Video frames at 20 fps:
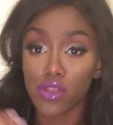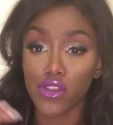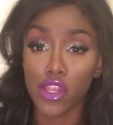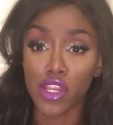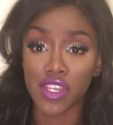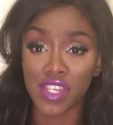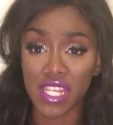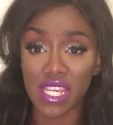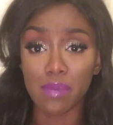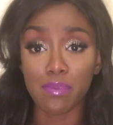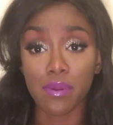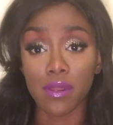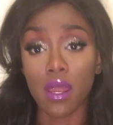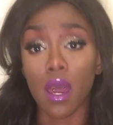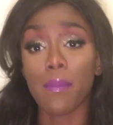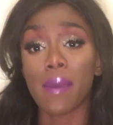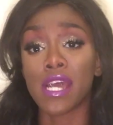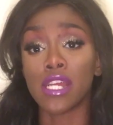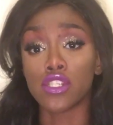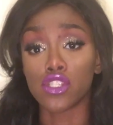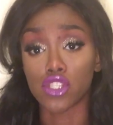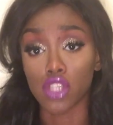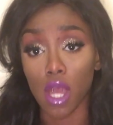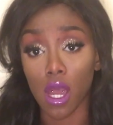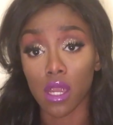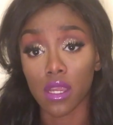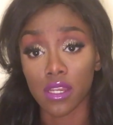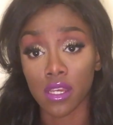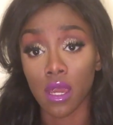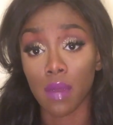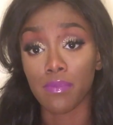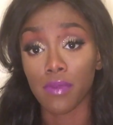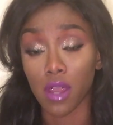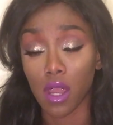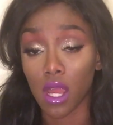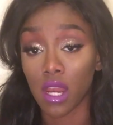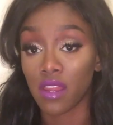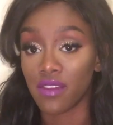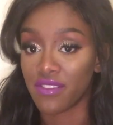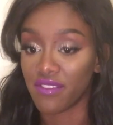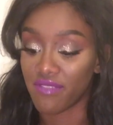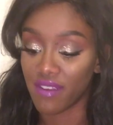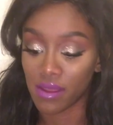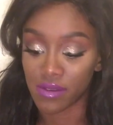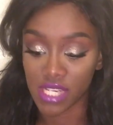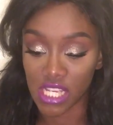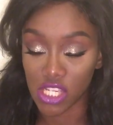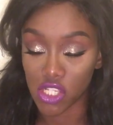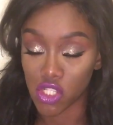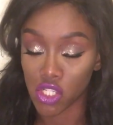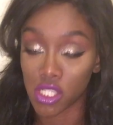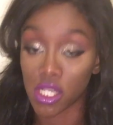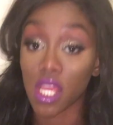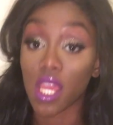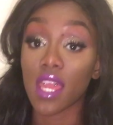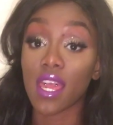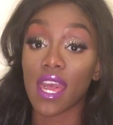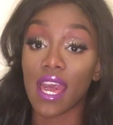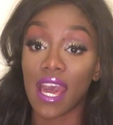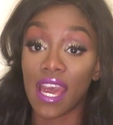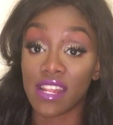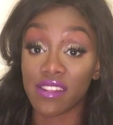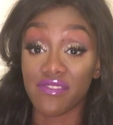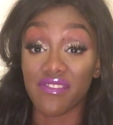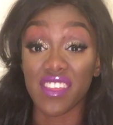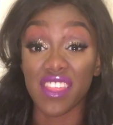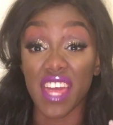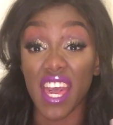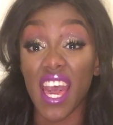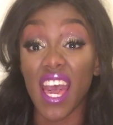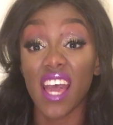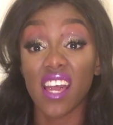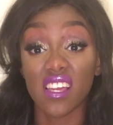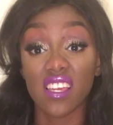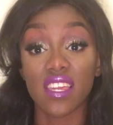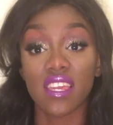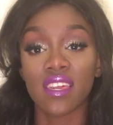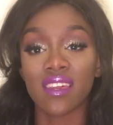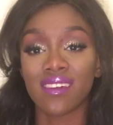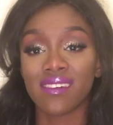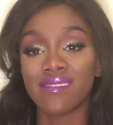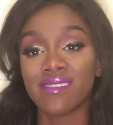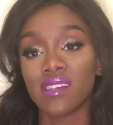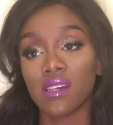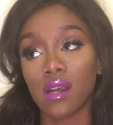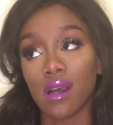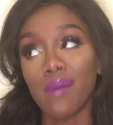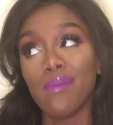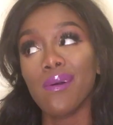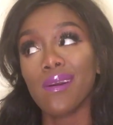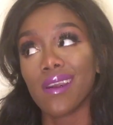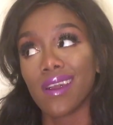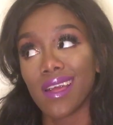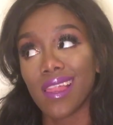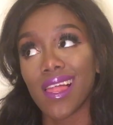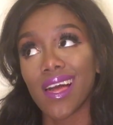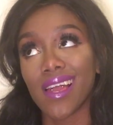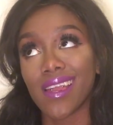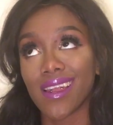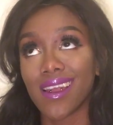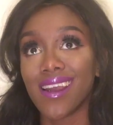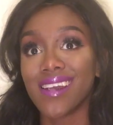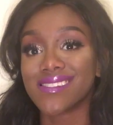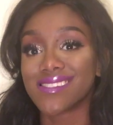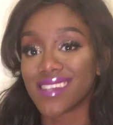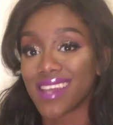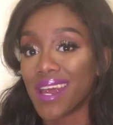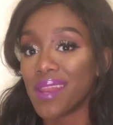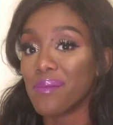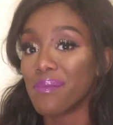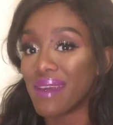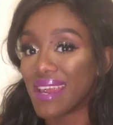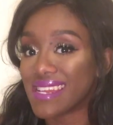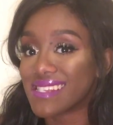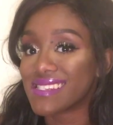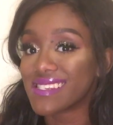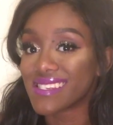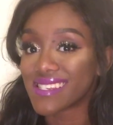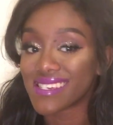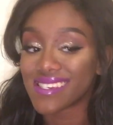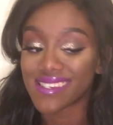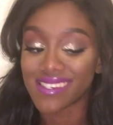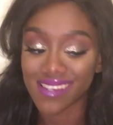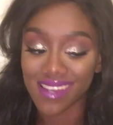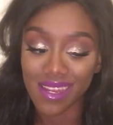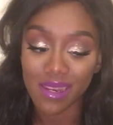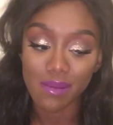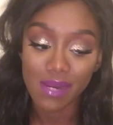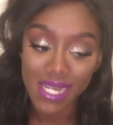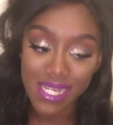to deepen up and darken up the colour of the foundation. And for that, I'm not gonna lie guys, it kind of banged, didn't it? It kind of